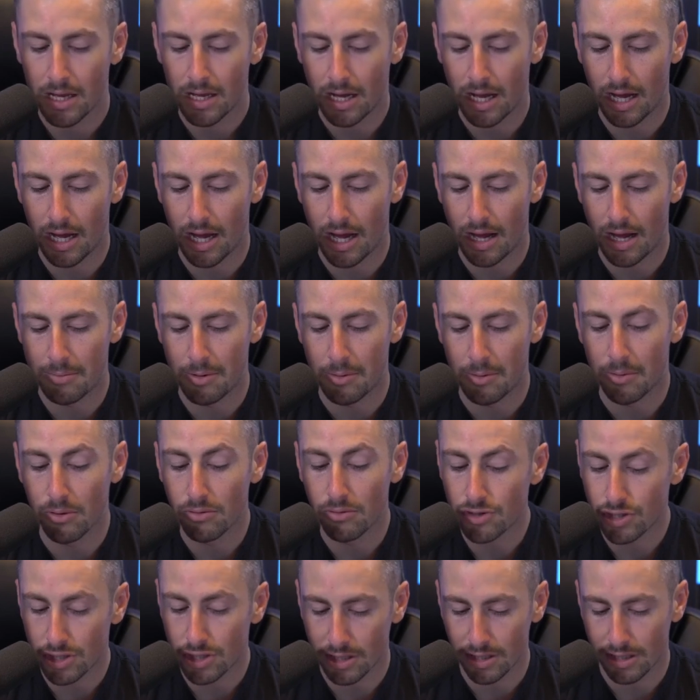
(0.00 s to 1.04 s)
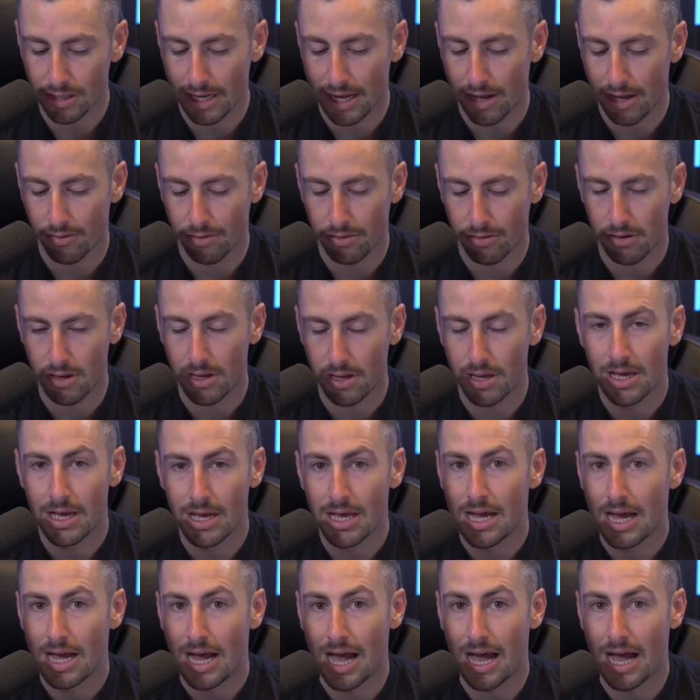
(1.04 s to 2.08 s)
Uh, I'm emotionally healthy.
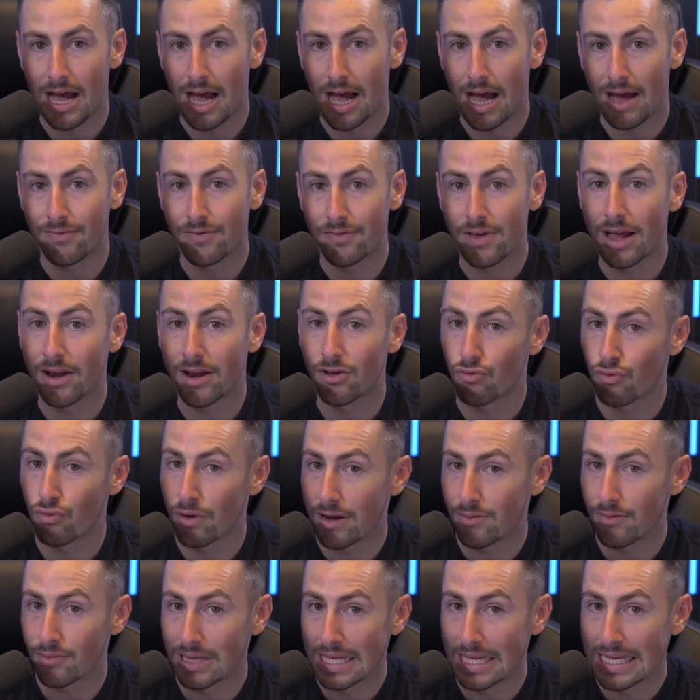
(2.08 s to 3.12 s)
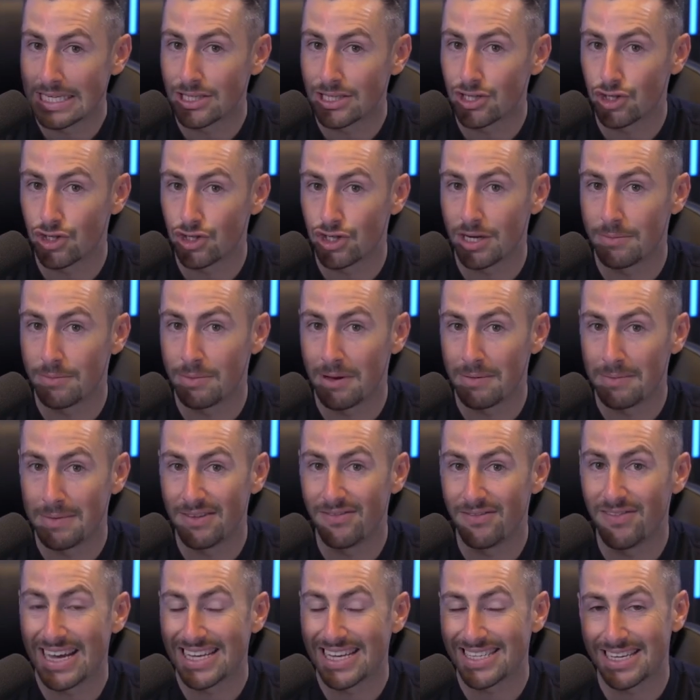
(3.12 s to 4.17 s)
I I've got a great relationship. I'm
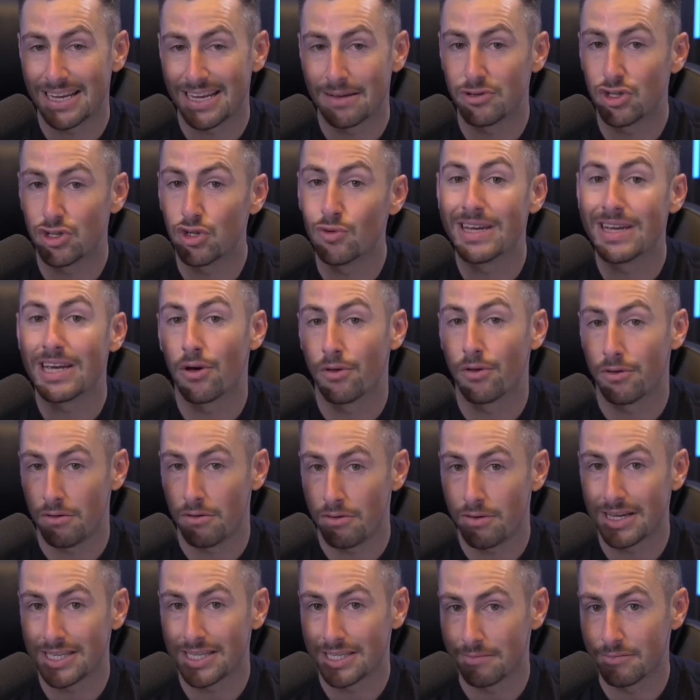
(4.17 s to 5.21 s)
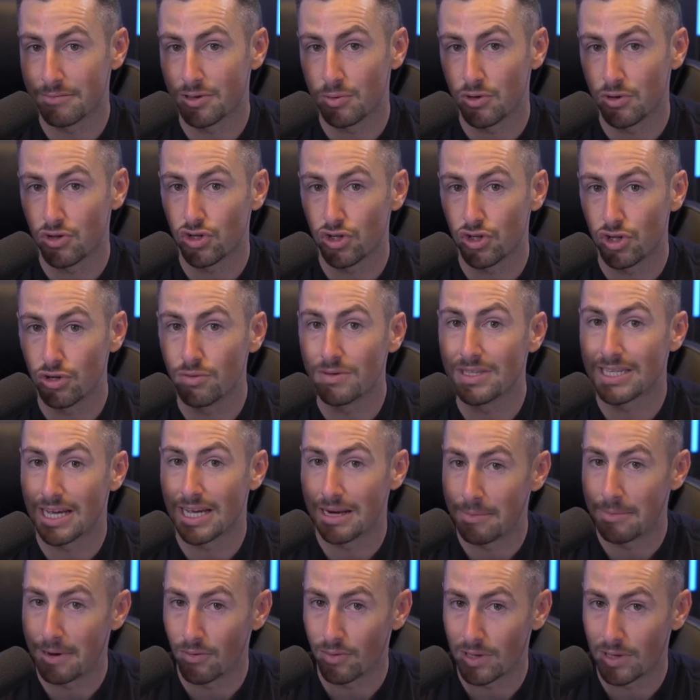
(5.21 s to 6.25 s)
investing. I'm doing all the things I'm supposed to do
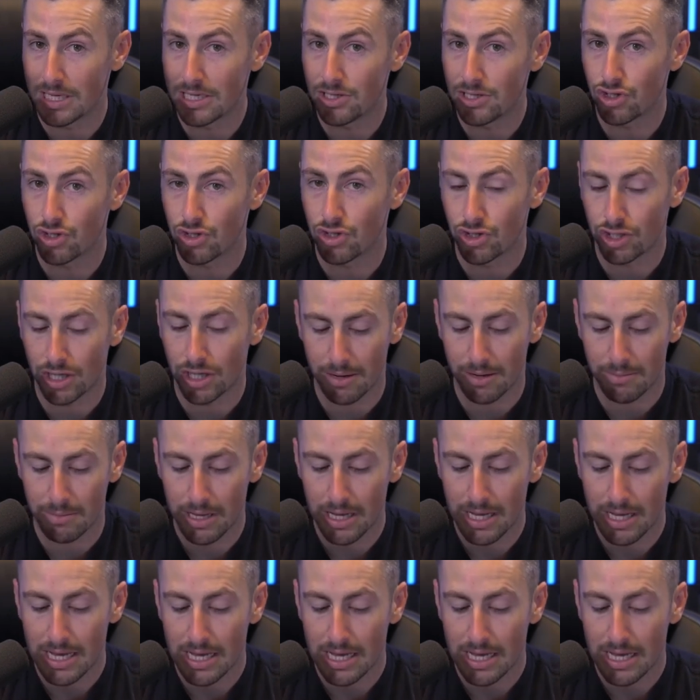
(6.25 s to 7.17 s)
inside of my relationship,